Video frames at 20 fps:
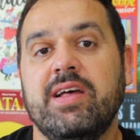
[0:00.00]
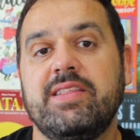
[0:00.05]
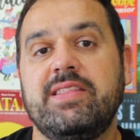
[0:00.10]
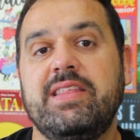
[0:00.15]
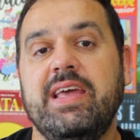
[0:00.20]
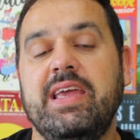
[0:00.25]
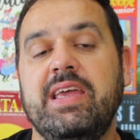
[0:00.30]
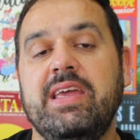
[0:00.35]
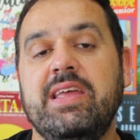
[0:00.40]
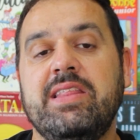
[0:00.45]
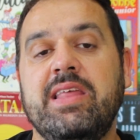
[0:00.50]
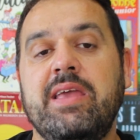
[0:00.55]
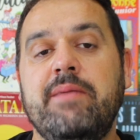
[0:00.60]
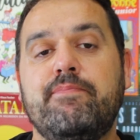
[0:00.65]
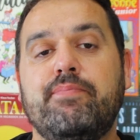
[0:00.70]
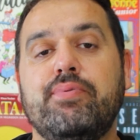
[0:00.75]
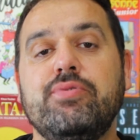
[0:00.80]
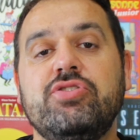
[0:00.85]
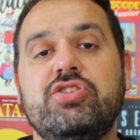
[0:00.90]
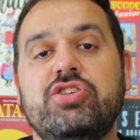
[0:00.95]

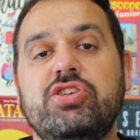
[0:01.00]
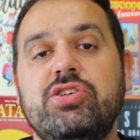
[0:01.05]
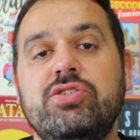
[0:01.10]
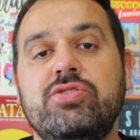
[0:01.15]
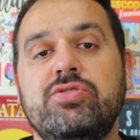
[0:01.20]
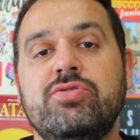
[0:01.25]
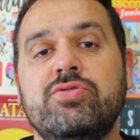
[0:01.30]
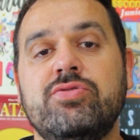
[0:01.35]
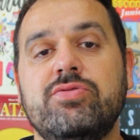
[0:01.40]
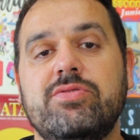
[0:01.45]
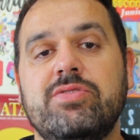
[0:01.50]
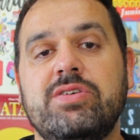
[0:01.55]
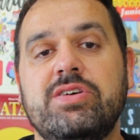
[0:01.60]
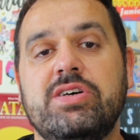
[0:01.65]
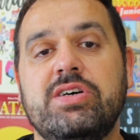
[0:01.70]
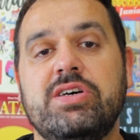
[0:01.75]
They put you,